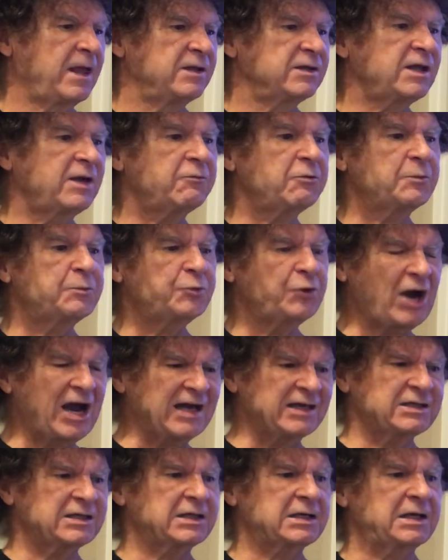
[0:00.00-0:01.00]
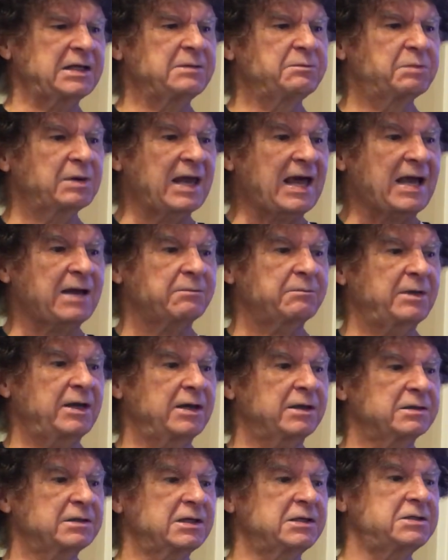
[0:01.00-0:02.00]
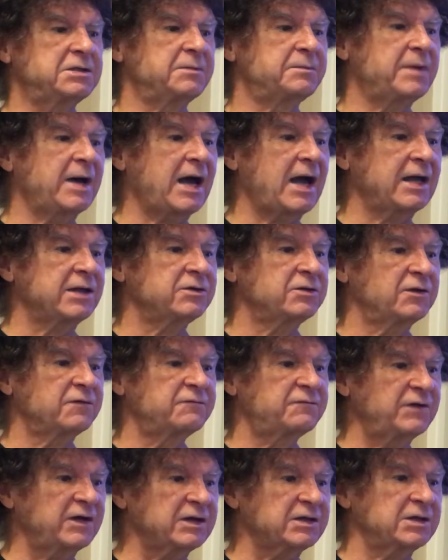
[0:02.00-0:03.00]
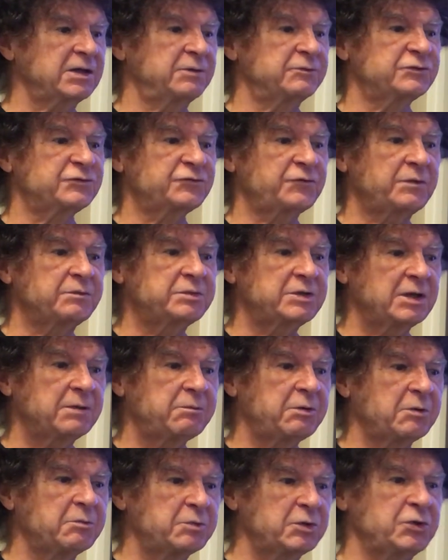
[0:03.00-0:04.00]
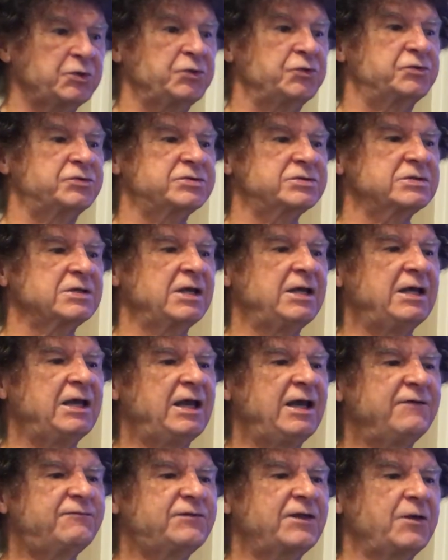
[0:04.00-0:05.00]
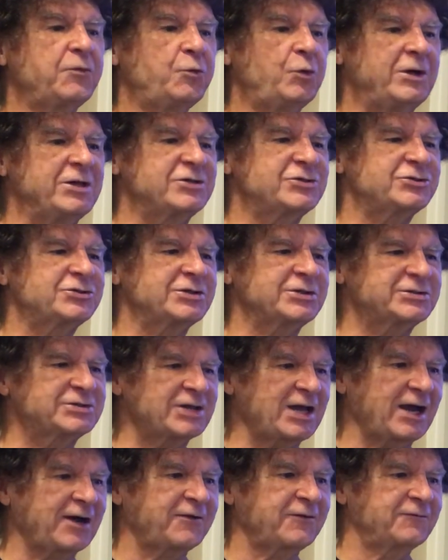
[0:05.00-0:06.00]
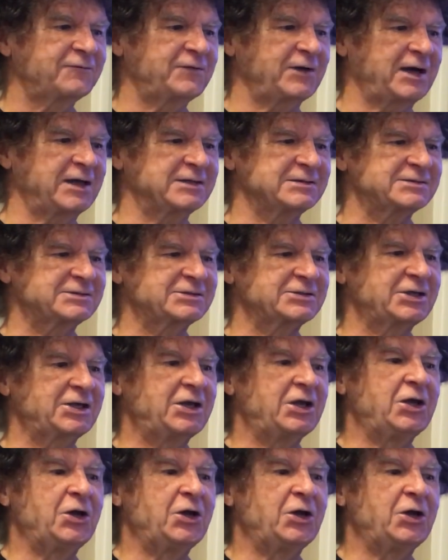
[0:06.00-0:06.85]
They were practically blackmailed into buying their victims from temple booths if they wished to sacrifice.